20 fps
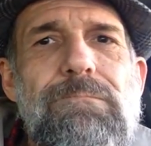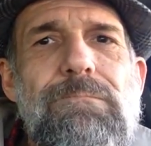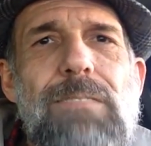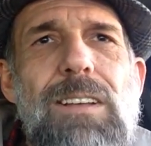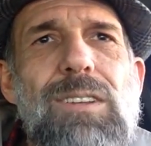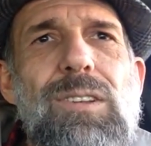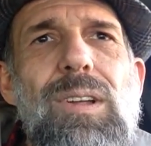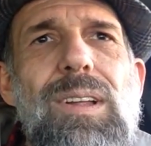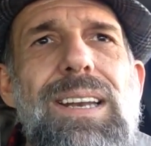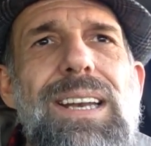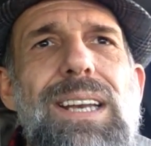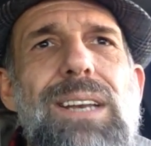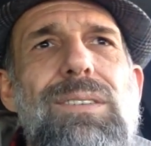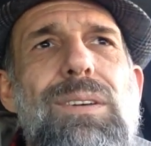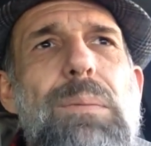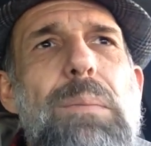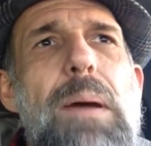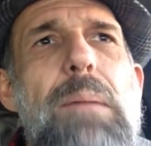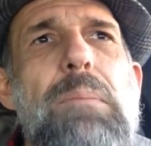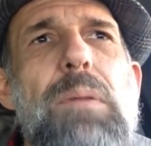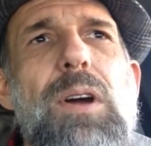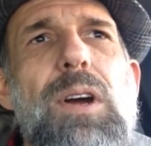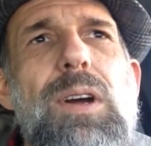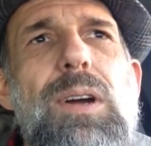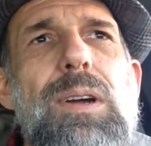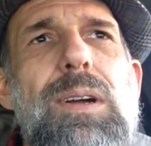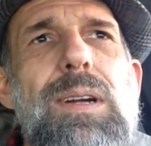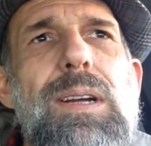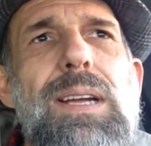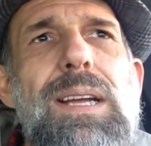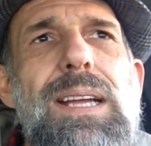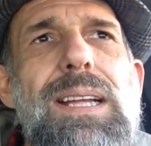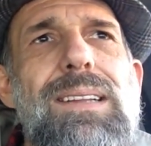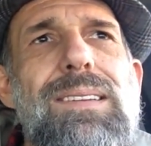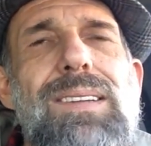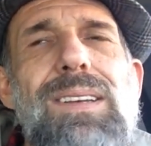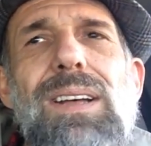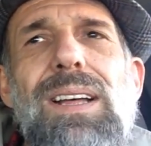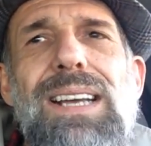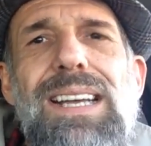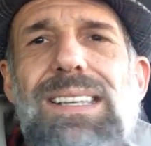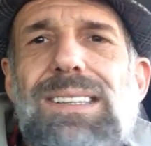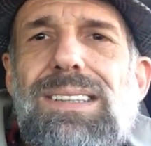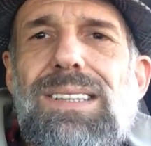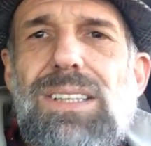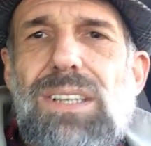That's all I need to remember until I get to